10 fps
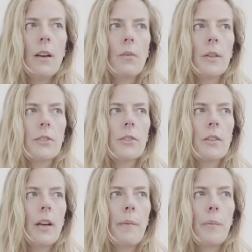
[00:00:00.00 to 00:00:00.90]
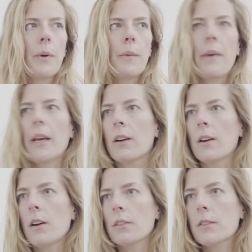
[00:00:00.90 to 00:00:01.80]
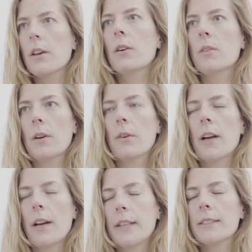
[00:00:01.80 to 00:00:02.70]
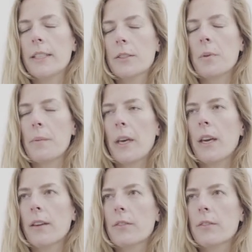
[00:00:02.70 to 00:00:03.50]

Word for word: which I'm a printmaker also, where I teach printmaking in